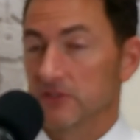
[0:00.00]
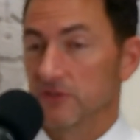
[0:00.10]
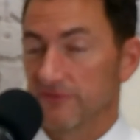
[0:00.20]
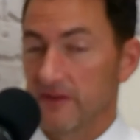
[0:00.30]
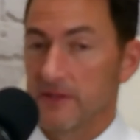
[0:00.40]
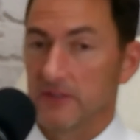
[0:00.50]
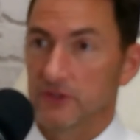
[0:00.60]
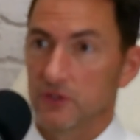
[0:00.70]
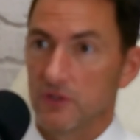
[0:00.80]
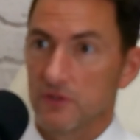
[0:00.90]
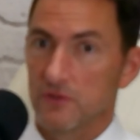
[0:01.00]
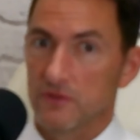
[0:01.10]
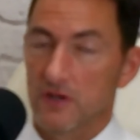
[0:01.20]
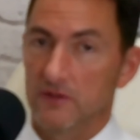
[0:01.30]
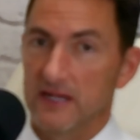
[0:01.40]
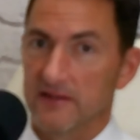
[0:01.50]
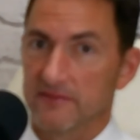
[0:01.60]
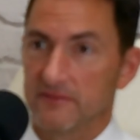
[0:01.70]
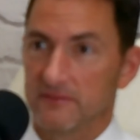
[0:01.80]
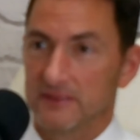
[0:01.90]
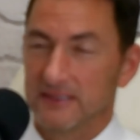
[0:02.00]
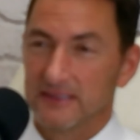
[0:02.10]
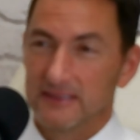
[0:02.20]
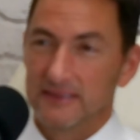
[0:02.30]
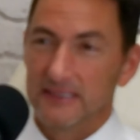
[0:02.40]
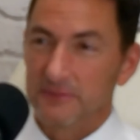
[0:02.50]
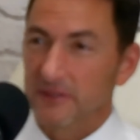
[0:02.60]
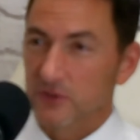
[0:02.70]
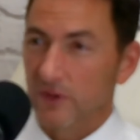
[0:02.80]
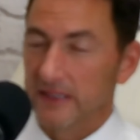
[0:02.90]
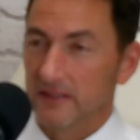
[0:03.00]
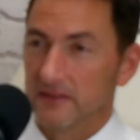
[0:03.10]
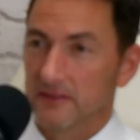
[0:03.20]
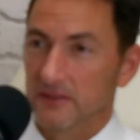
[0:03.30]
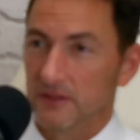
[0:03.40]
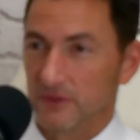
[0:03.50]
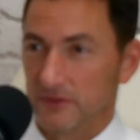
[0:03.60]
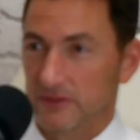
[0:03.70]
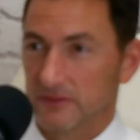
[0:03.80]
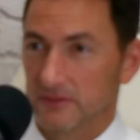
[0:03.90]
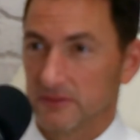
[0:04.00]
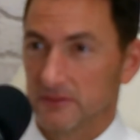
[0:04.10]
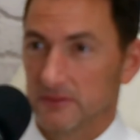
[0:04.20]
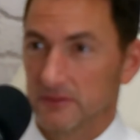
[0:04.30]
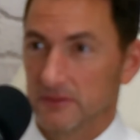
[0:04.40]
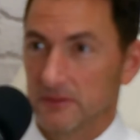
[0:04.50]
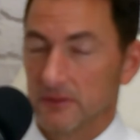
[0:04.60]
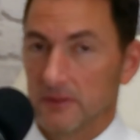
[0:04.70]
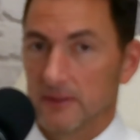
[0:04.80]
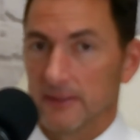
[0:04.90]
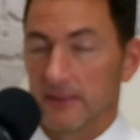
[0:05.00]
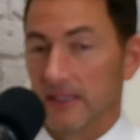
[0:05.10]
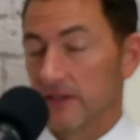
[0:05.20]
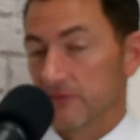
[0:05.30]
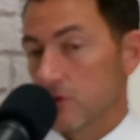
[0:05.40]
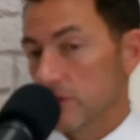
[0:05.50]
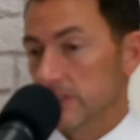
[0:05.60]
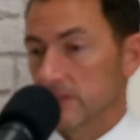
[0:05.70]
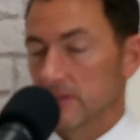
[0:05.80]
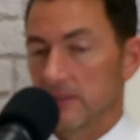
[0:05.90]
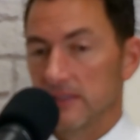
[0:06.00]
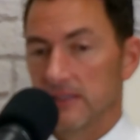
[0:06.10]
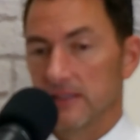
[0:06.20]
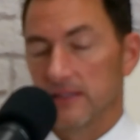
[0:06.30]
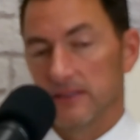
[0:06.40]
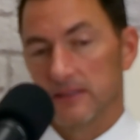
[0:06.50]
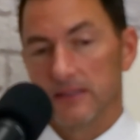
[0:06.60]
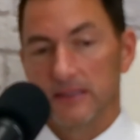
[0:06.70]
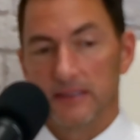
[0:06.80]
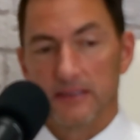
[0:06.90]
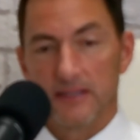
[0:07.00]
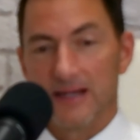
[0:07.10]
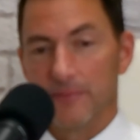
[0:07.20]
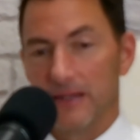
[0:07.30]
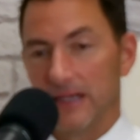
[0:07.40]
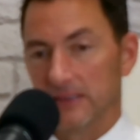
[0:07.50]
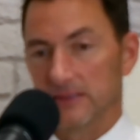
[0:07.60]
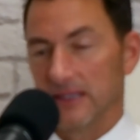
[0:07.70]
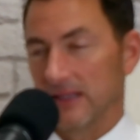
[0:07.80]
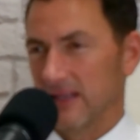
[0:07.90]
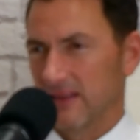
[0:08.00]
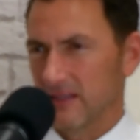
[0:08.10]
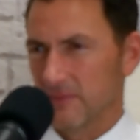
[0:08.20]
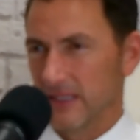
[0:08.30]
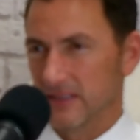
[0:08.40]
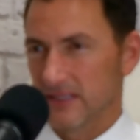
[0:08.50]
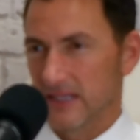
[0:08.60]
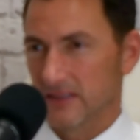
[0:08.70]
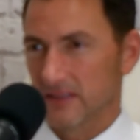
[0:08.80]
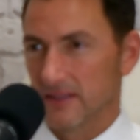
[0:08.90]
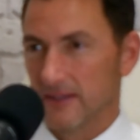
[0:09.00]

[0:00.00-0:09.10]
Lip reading: So females who don't have as much weight to lose. And of course, in diabetics, I think it makes sense.